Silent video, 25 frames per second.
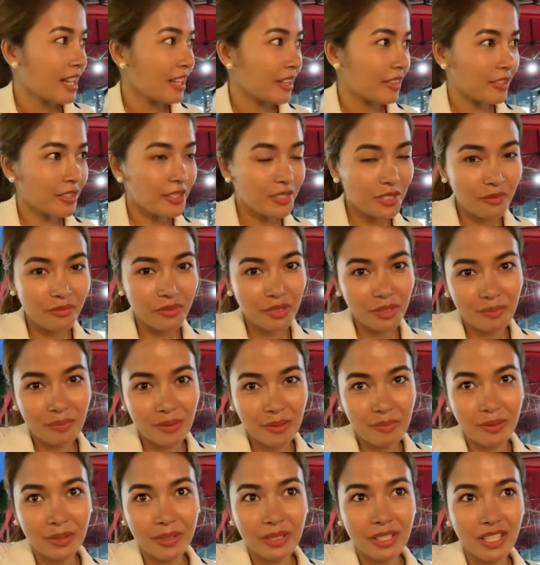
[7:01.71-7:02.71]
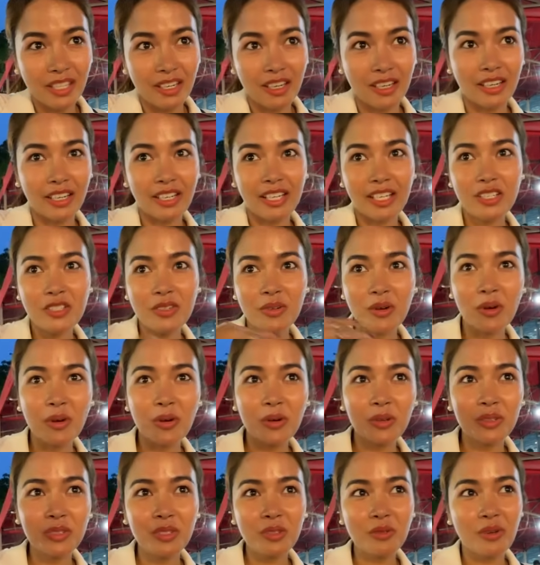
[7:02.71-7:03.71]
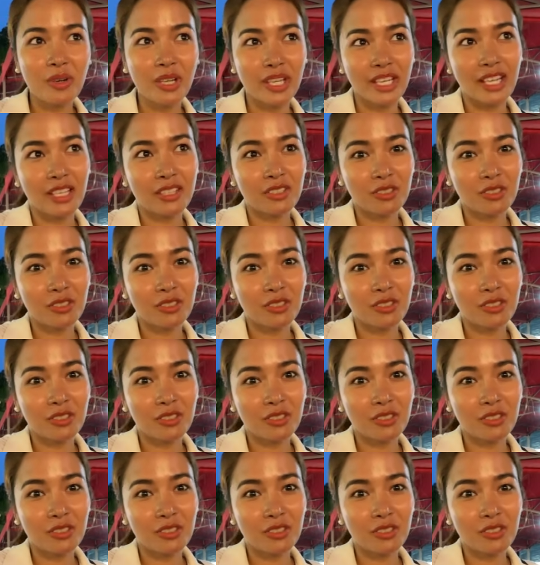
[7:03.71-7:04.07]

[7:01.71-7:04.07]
There's a few people here. It's all the way